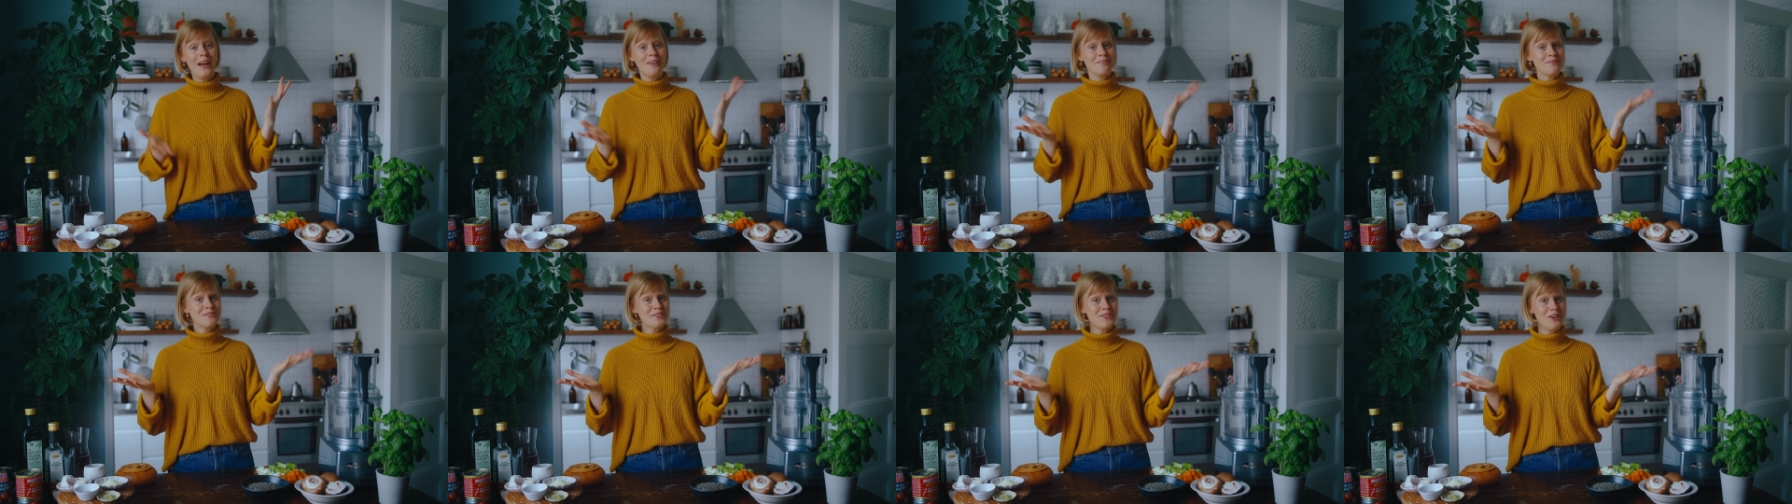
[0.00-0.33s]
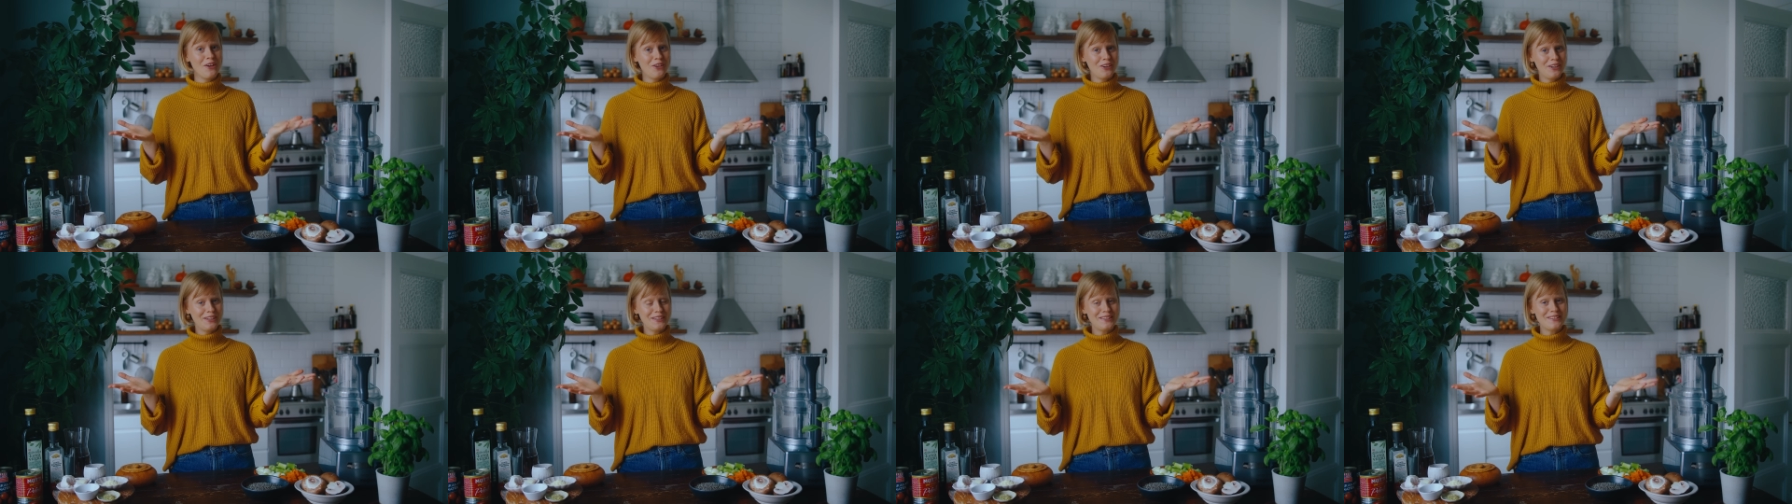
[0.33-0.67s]
I'm
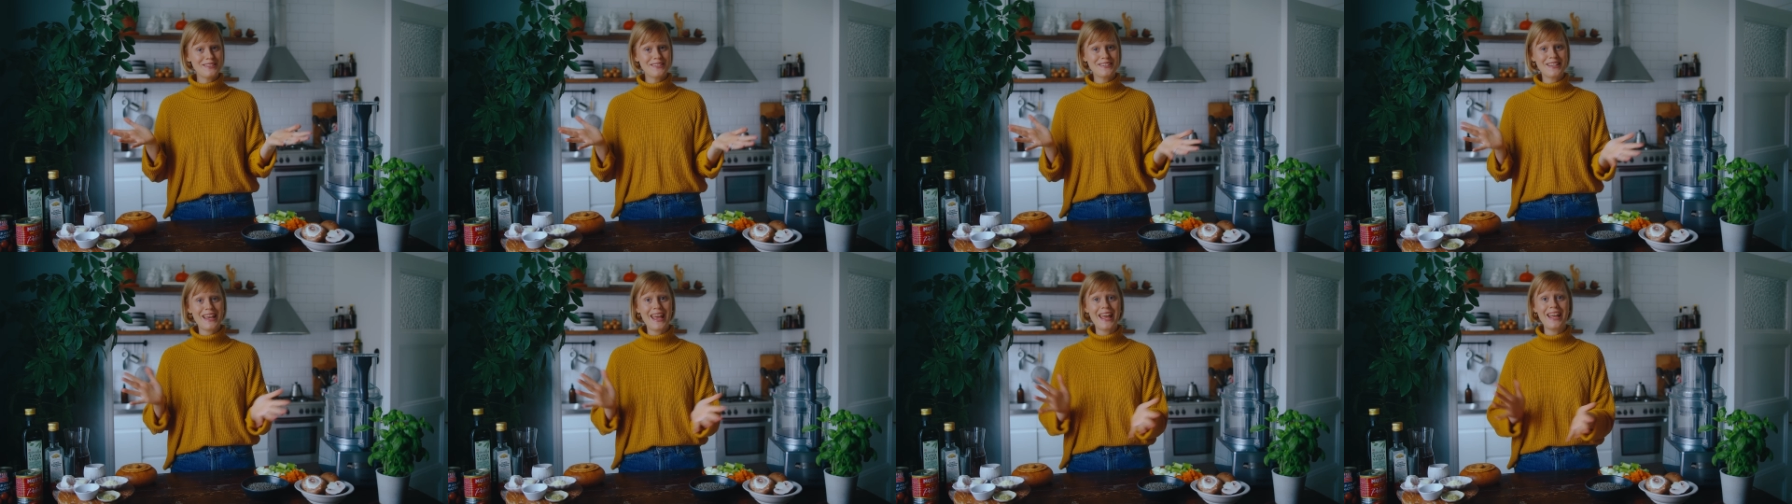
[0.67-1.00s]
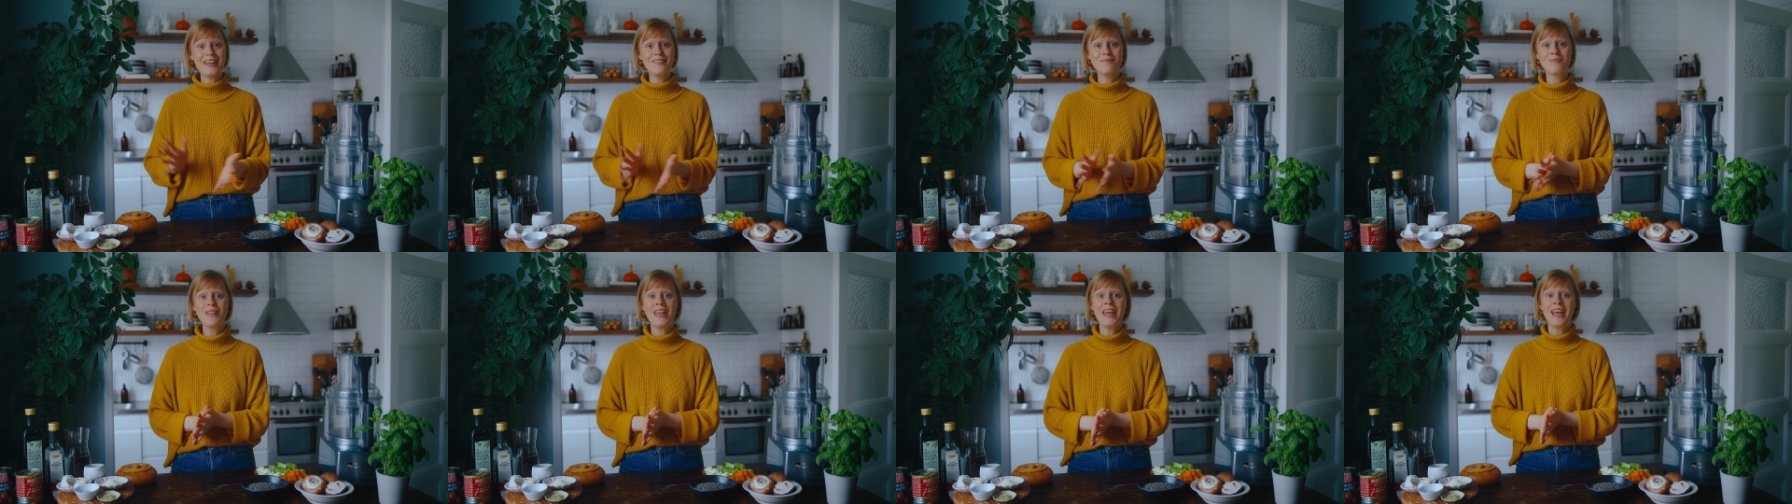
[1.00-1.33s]
sorry to
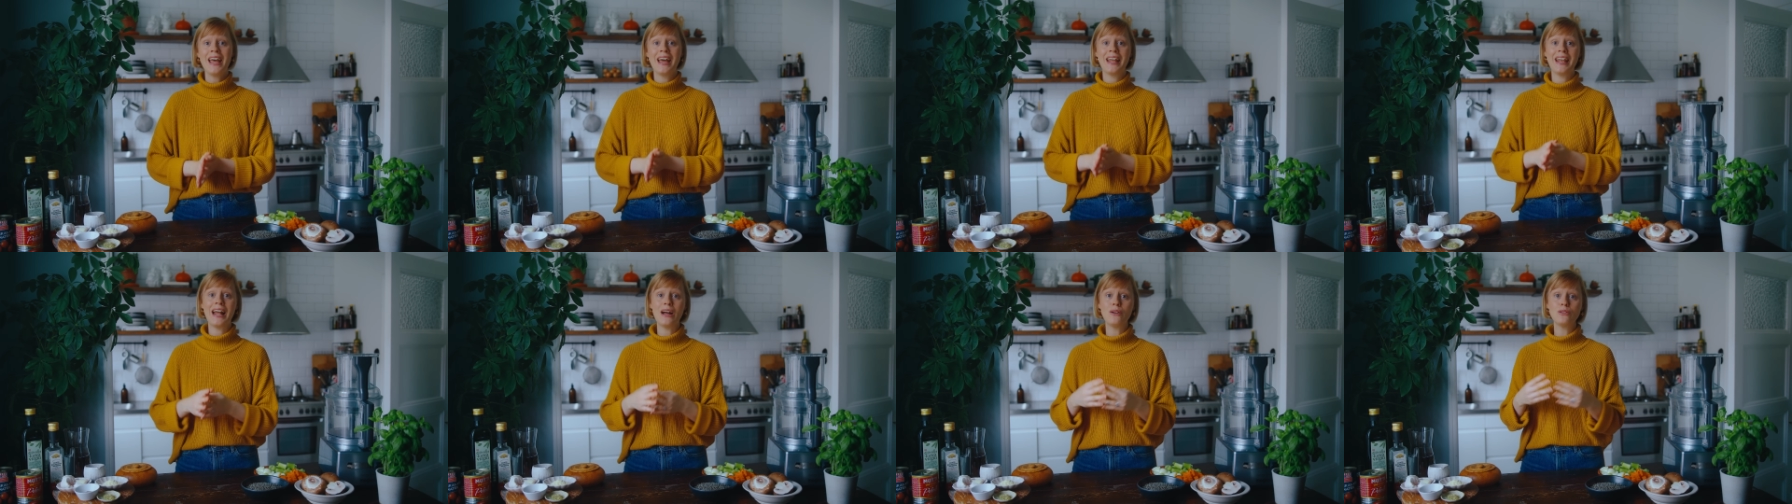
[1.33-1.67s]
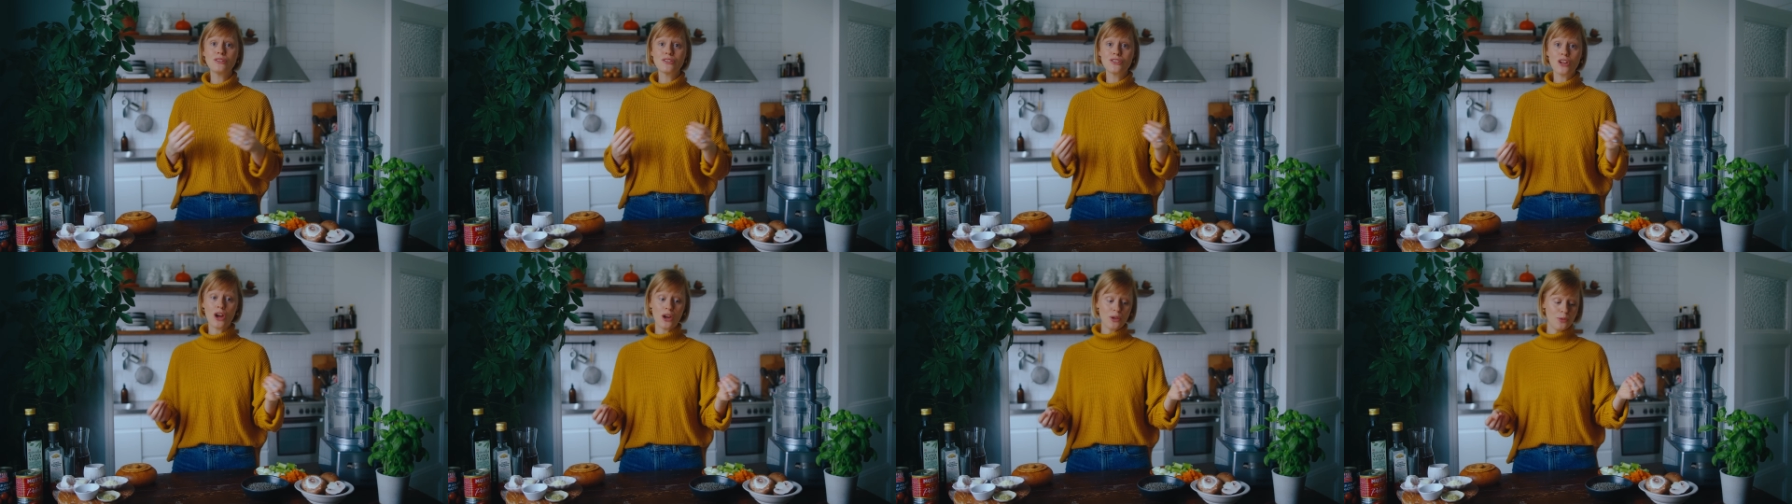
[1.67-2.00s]
say. And I will
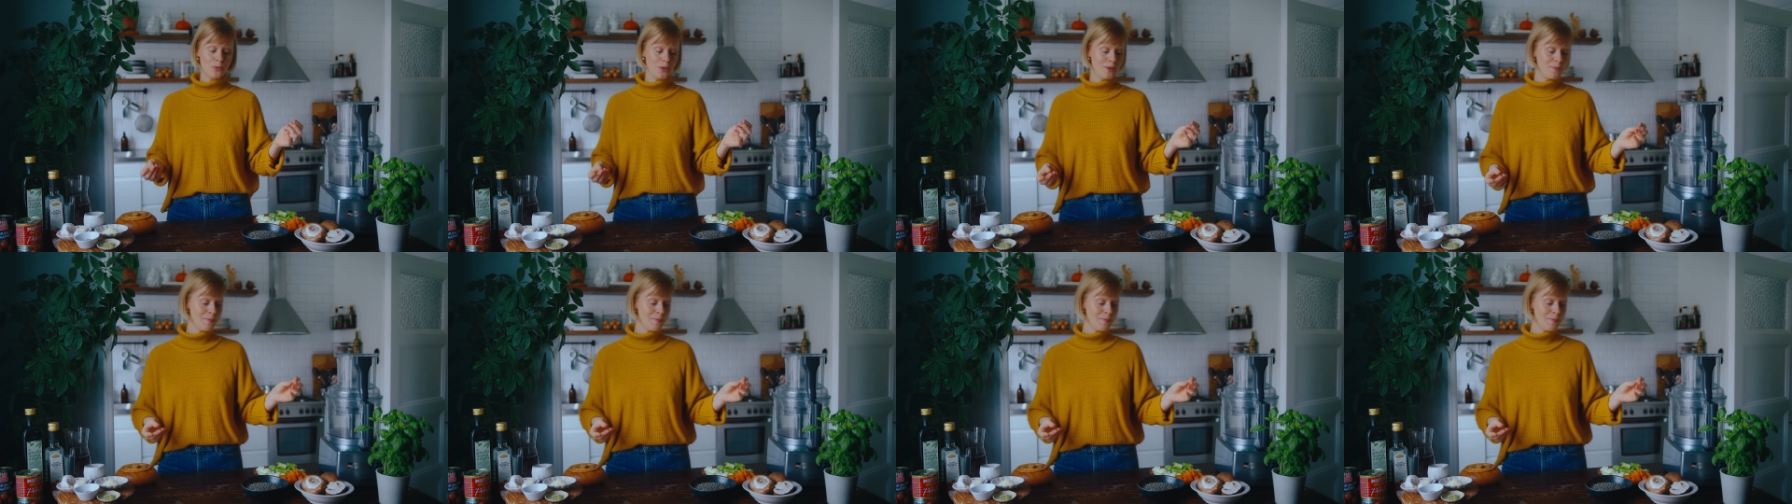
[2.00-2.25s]
start with